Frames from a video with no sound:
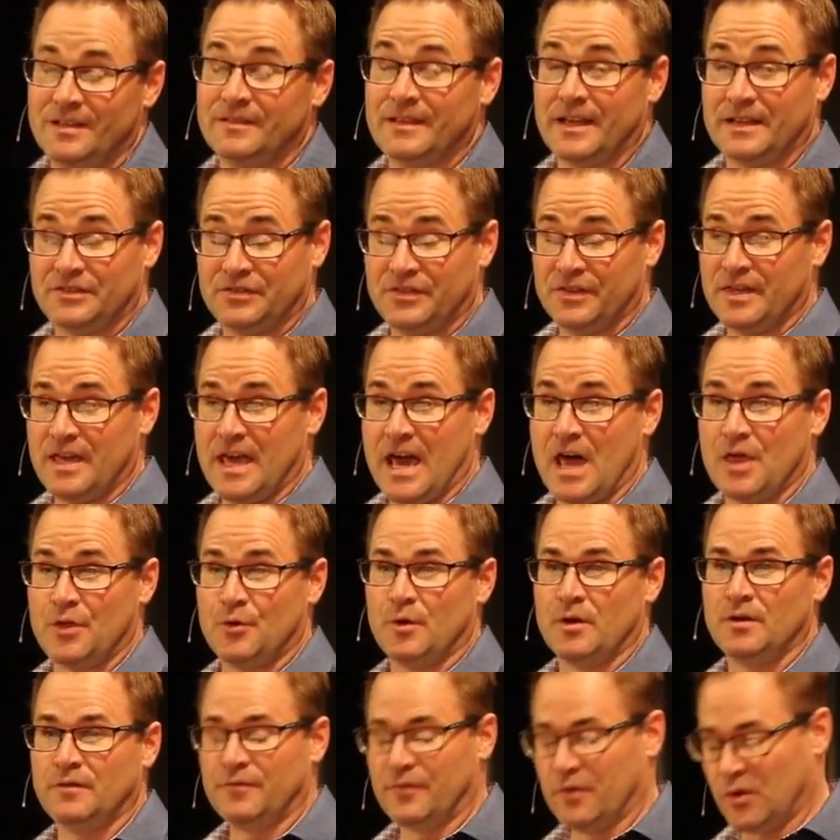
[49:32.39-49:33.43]
That's the
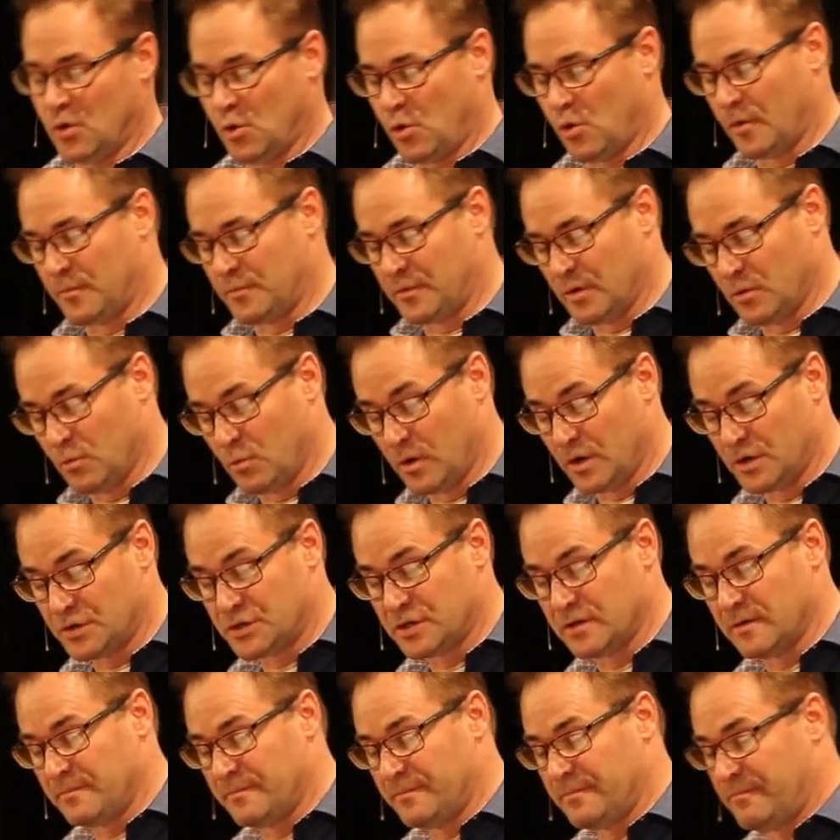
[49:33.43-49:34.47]
gathering for corporate
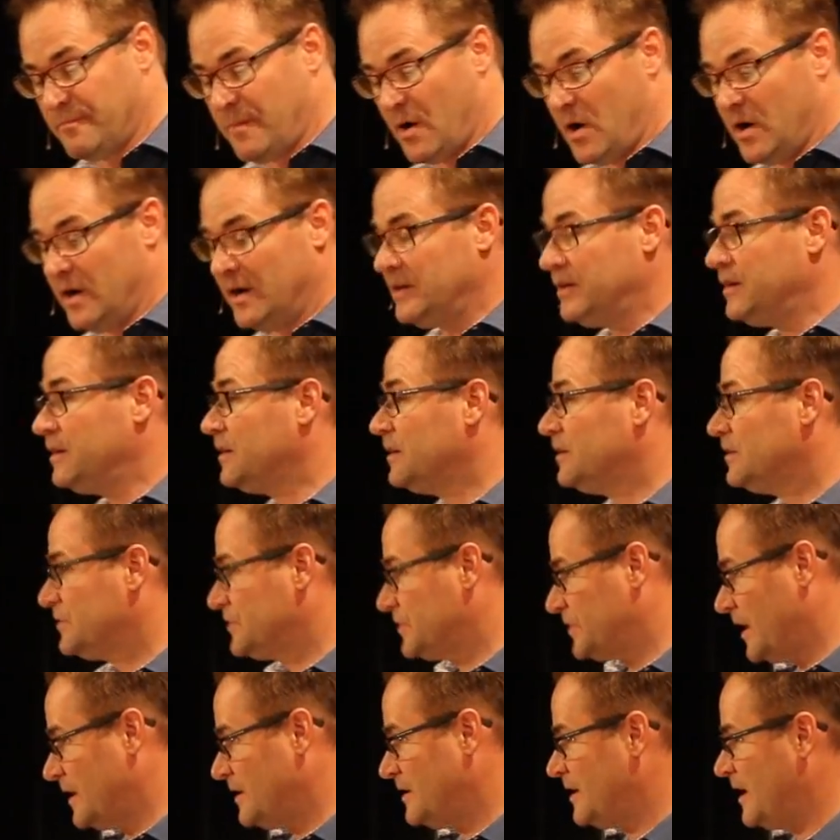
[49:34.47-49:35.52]
worship on
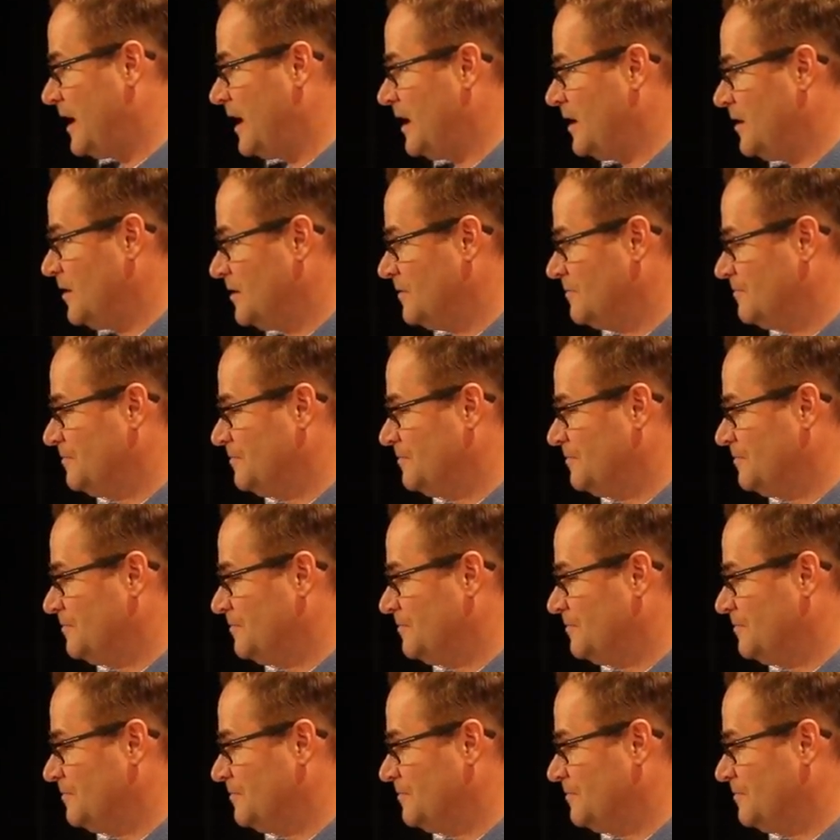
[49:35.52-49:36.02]
Sunday.